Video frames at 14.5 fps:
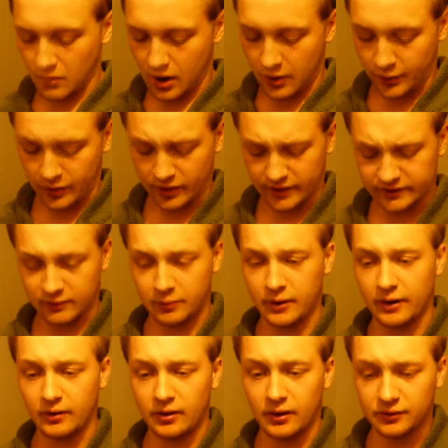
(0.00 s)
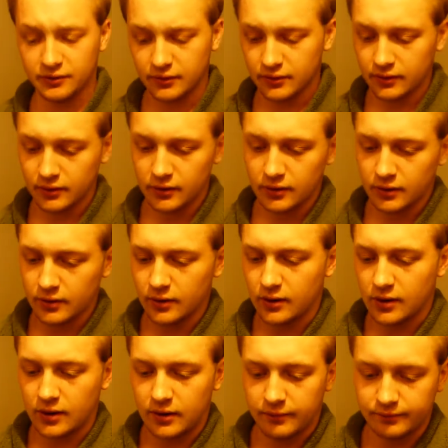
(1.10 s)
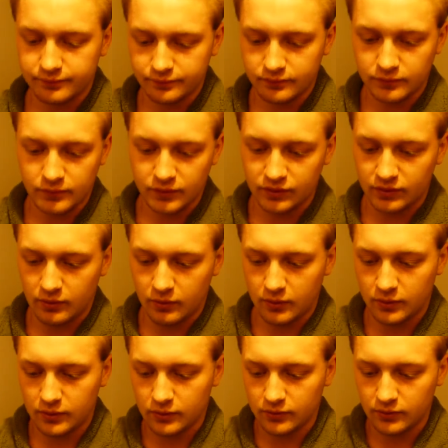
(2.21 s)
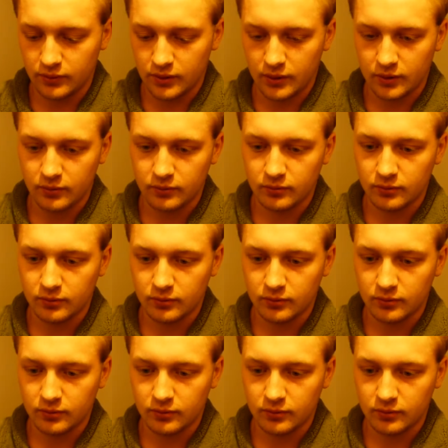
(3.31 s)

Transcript: I really like the parallels. Let's see what we're going to use today.